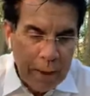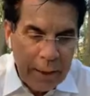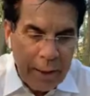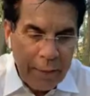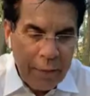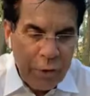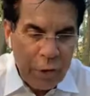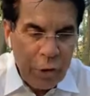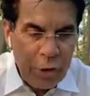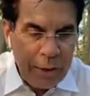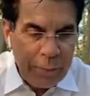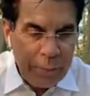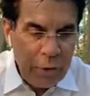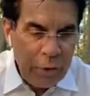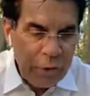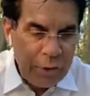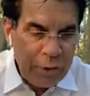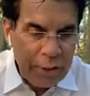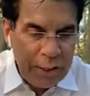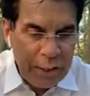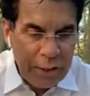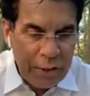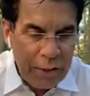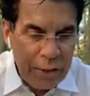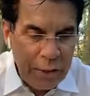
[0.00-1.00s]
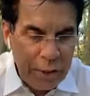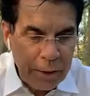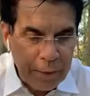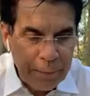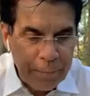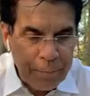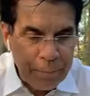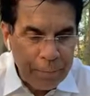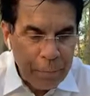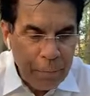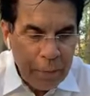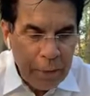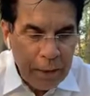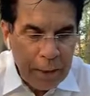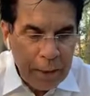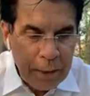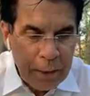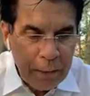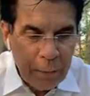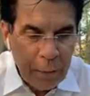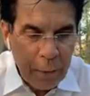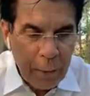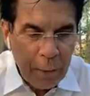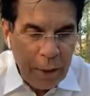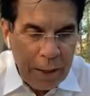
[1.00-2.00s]
Now, the scripture says here,
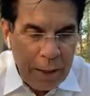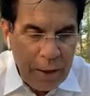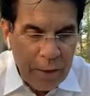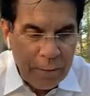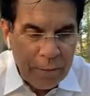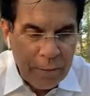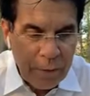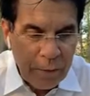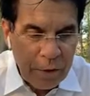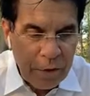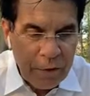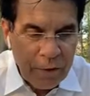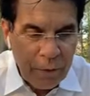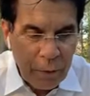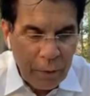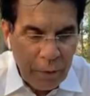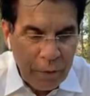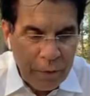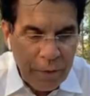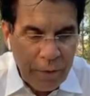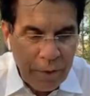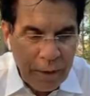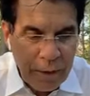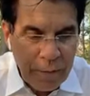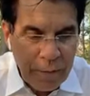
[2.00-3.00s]
we'll read here in verse 4